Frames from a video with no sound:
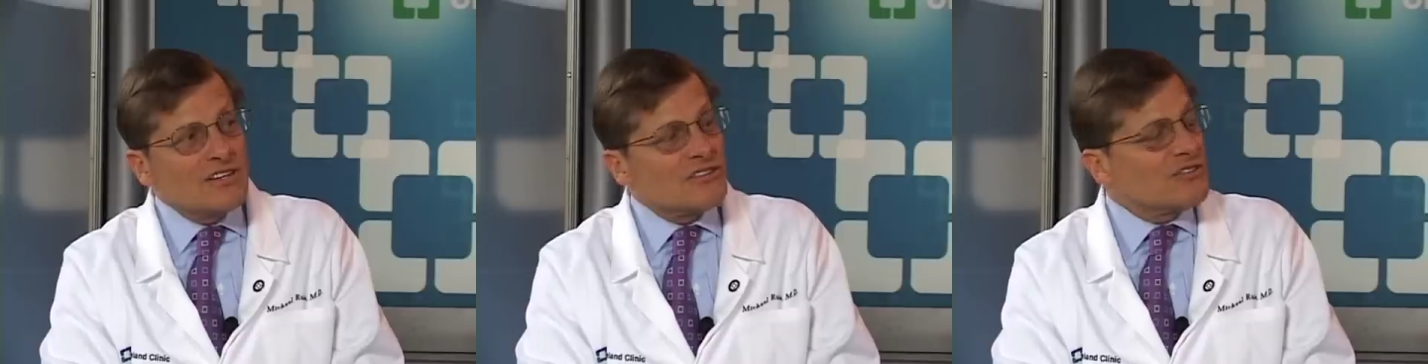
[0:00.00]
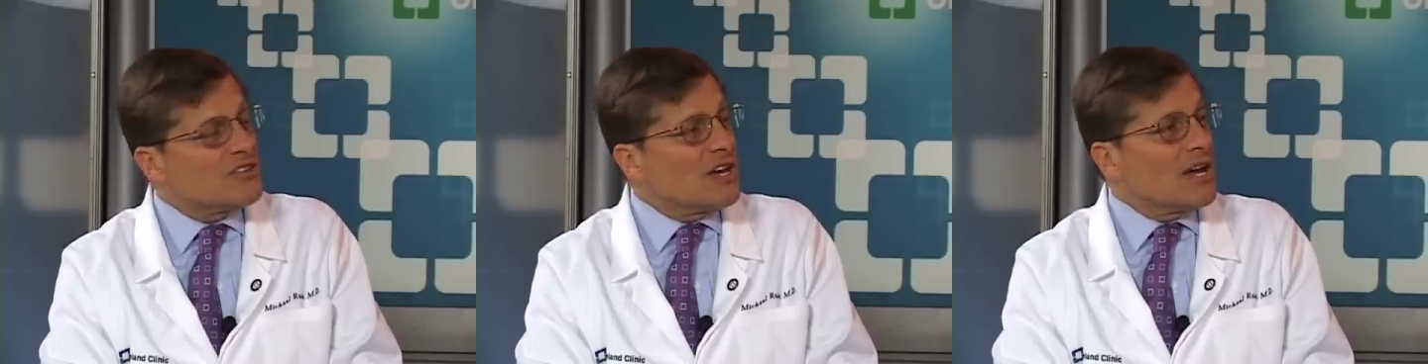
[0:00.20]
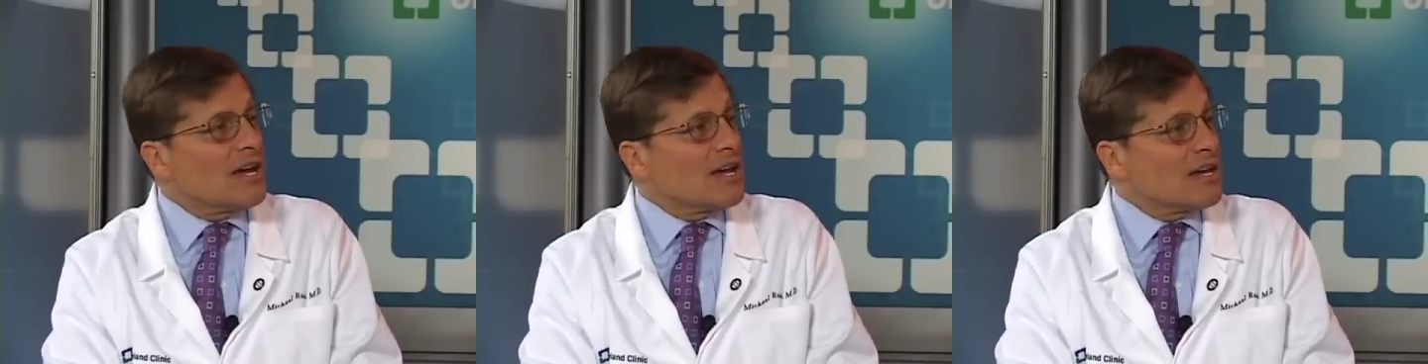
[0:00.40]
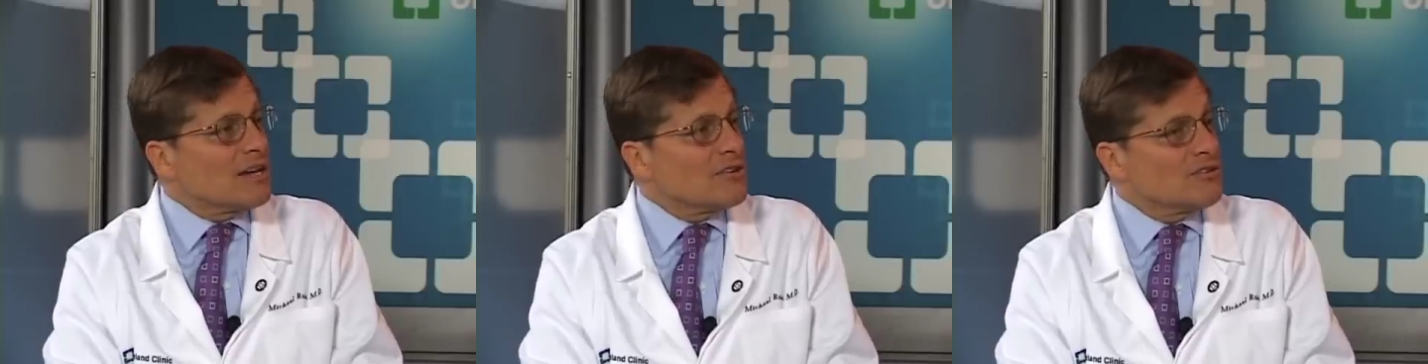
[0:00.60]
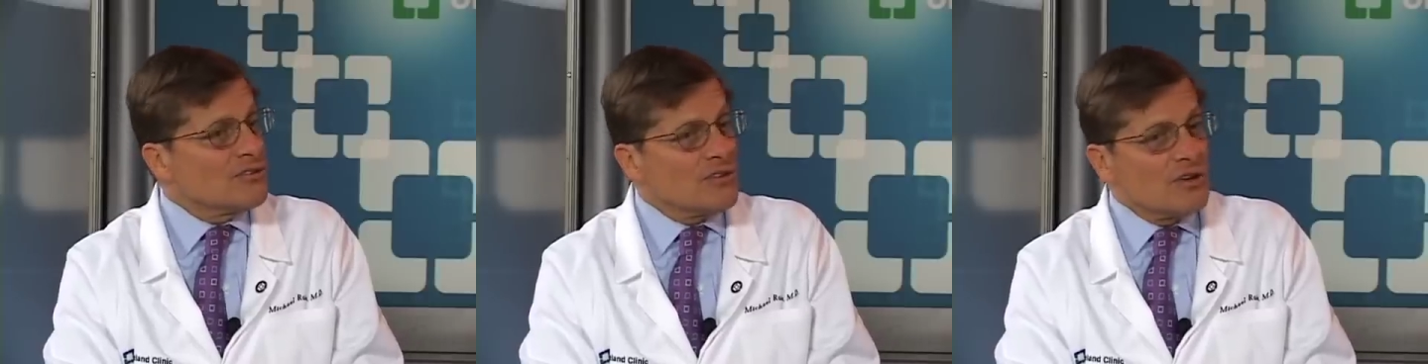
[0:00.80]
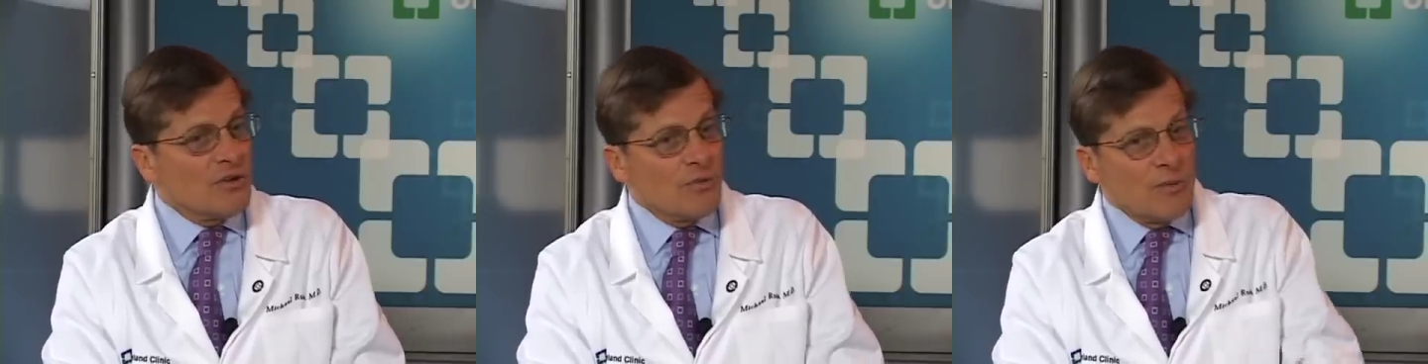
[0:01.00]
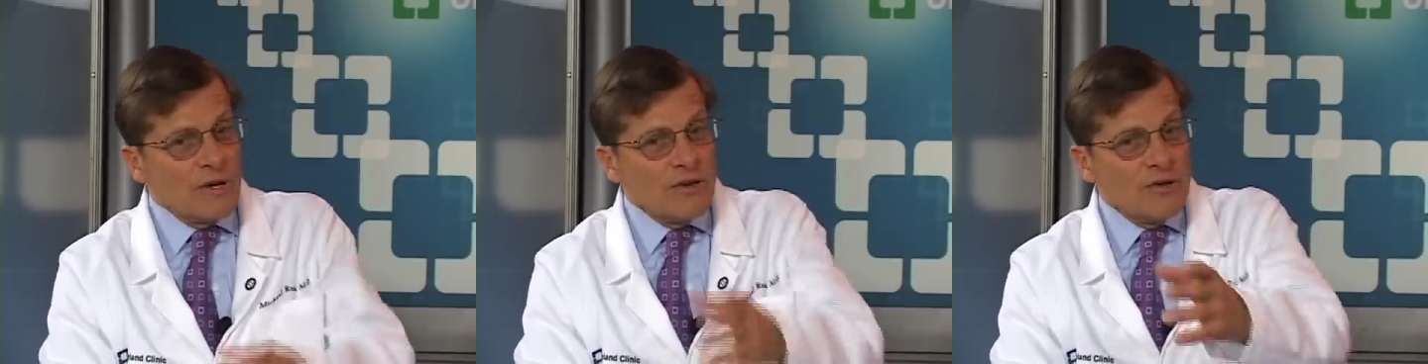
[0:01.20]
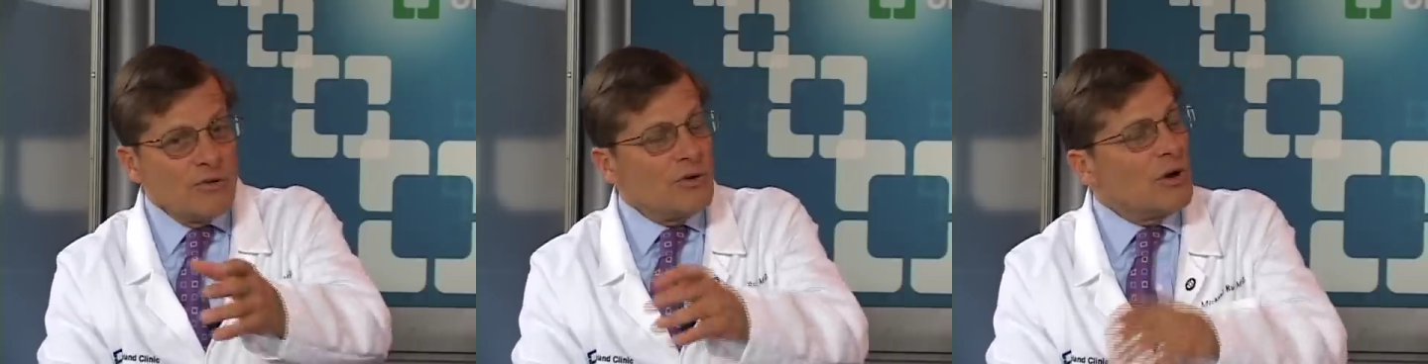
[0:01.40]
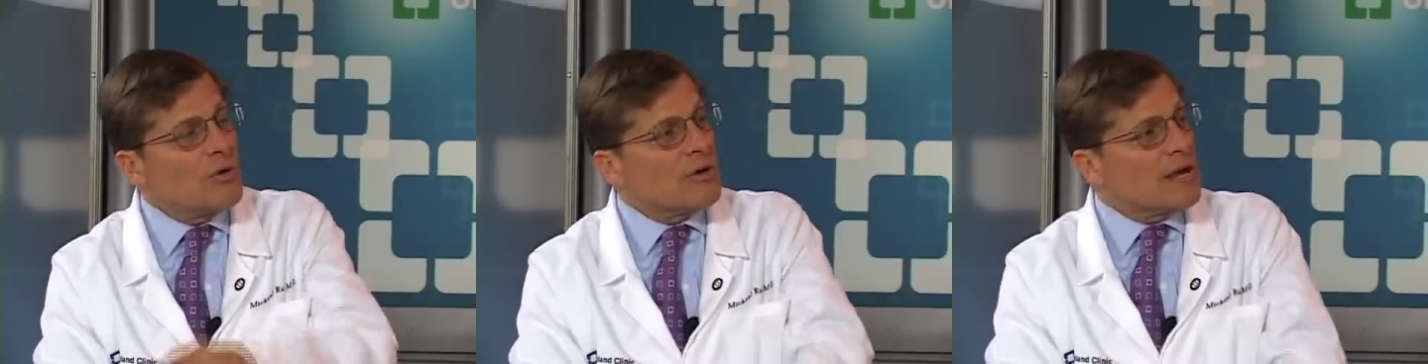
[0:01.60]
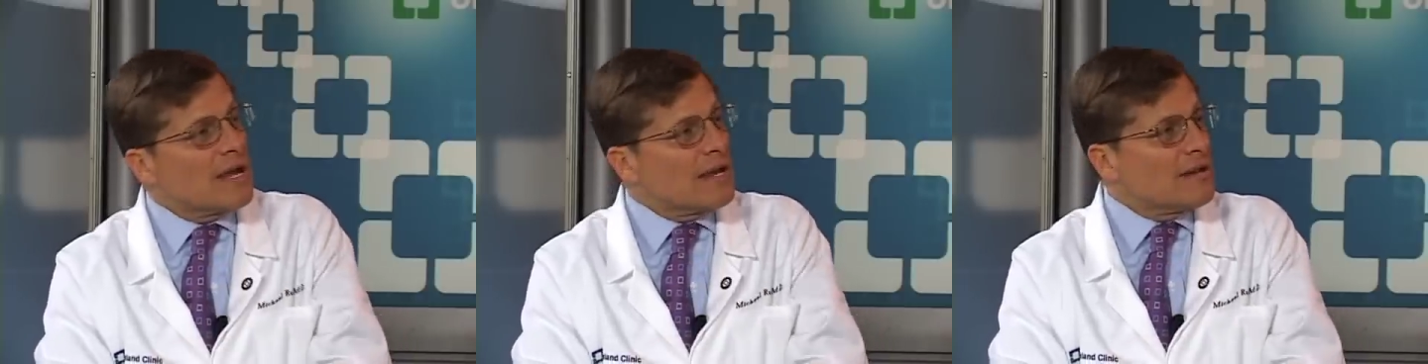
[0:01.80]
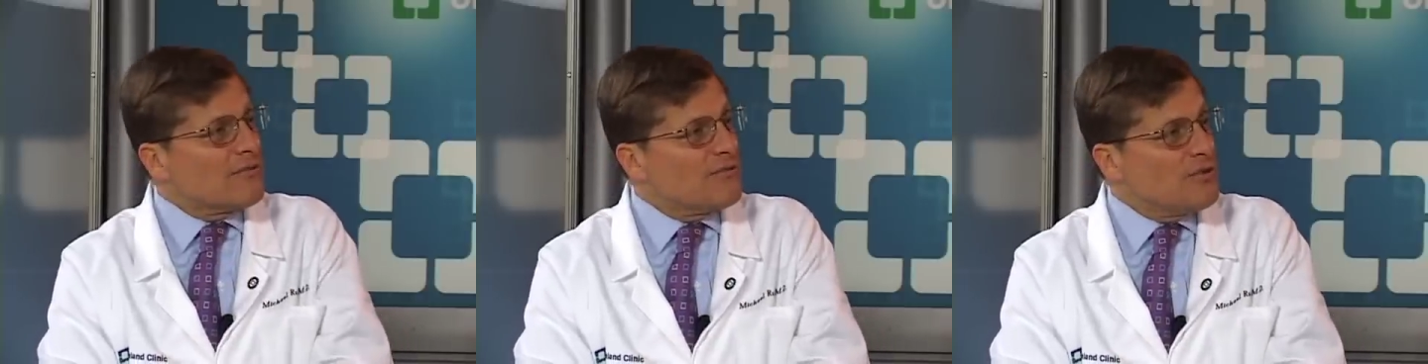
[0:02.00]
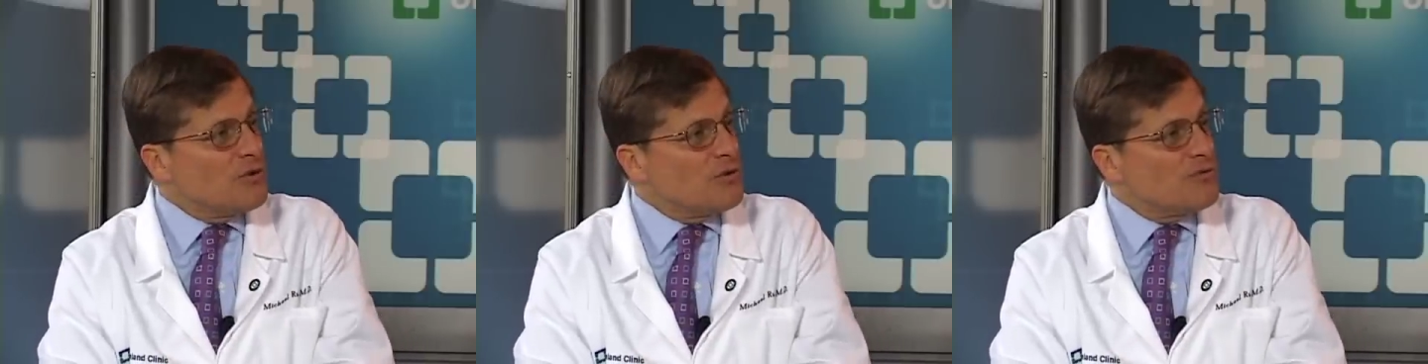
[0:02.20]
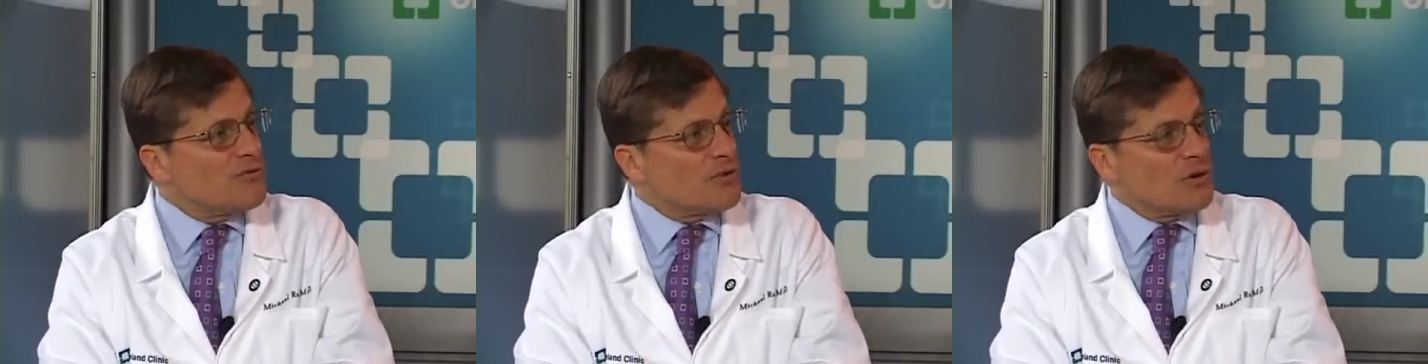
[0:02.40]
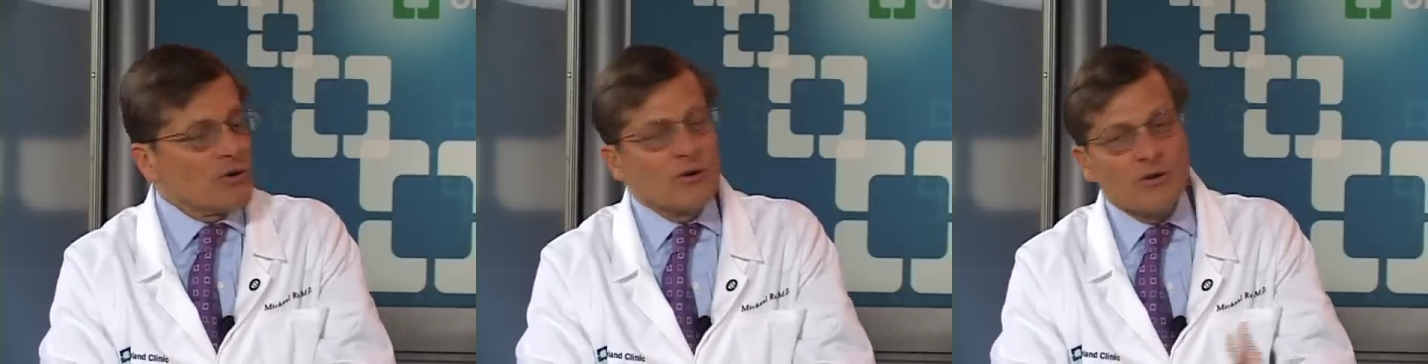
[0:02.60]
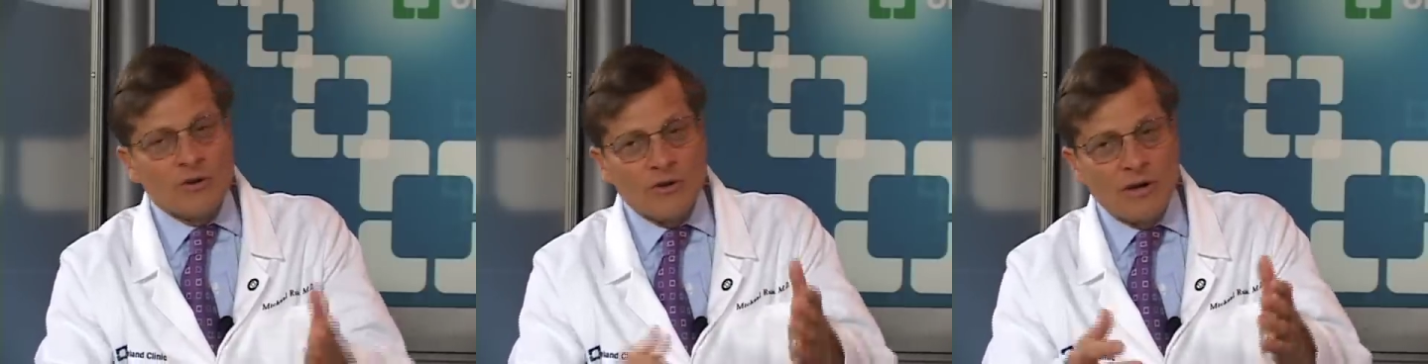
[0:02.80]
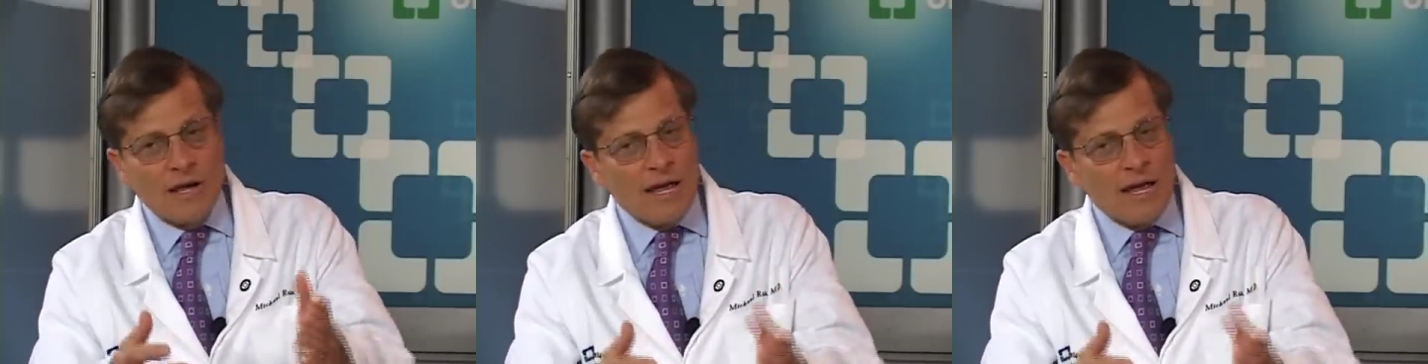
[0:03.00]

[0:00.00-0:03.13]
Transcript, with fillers: is says, when you don't get food for